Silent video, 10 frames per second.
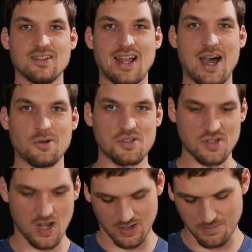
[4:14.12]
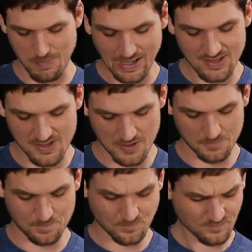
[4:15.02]
loud, solid bass.
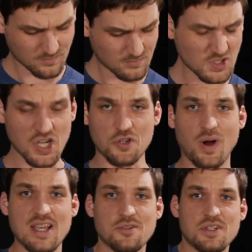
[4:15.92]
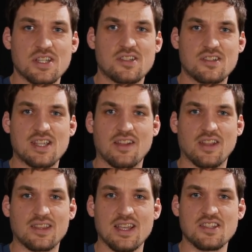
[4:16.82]
Otherwise, it would just sound
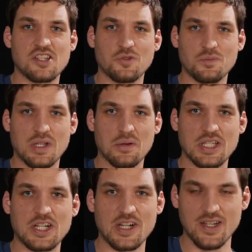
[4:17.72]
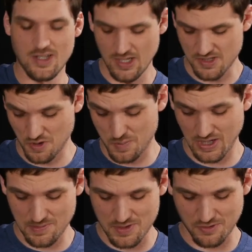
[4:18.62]
like this and you wouldn't be able to hear it. So the
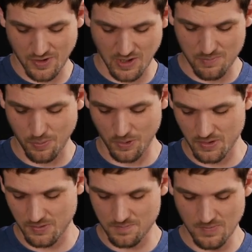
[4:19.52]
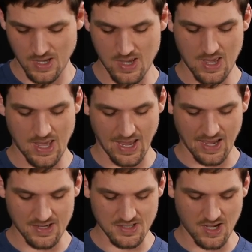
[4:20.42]
pickups are very important.
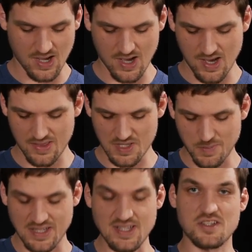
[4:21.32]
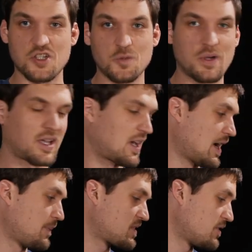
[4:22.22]
And this bass has 2
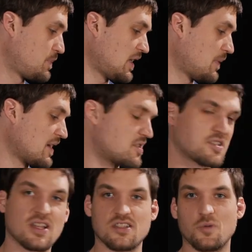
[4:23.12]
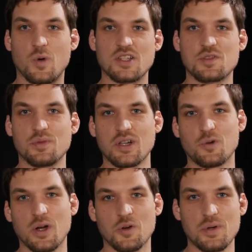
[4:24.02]
pickups. The P bass just has the 1 split
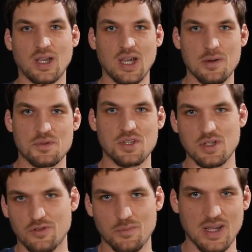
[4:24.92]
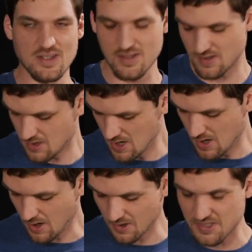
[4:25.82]
coil pickup, so different basses
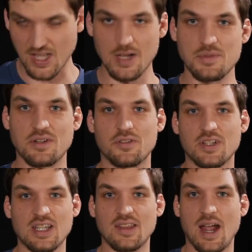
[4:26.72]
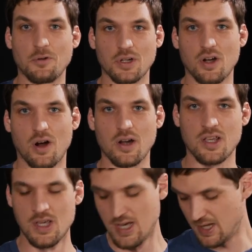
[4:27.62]
are set up differently in that regard.
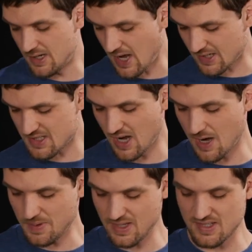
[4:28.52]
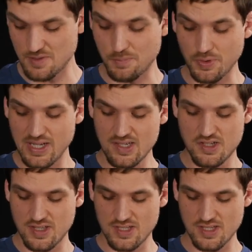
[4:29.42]
Next up is the
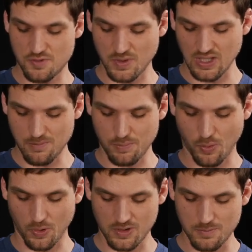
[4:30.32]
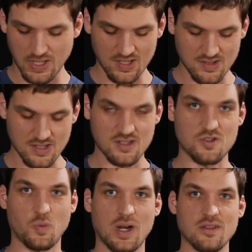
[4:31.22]
bridge. This is really important because this is
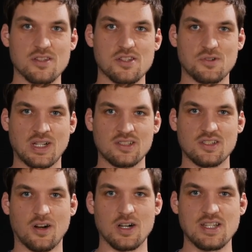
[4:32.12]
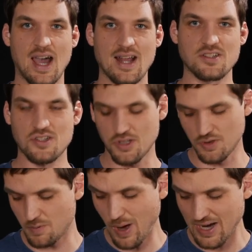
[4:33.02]
where the strings are attached to
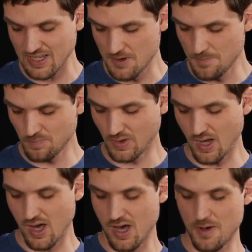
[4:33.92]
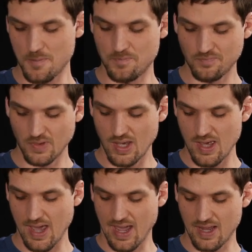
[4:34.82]
the body.
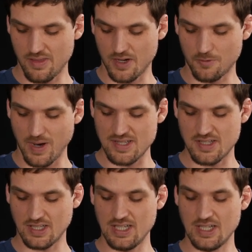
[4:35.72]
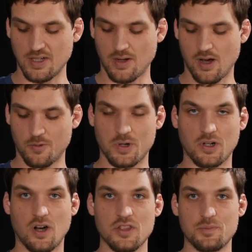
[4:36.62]
And they're resting here on what are
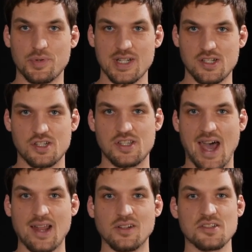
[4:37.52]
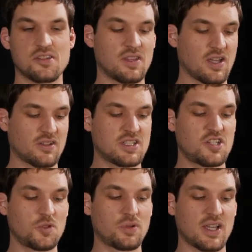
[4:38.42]
called the bridge saddles. So the only
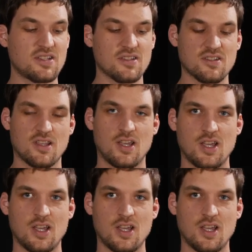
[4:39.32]
2 places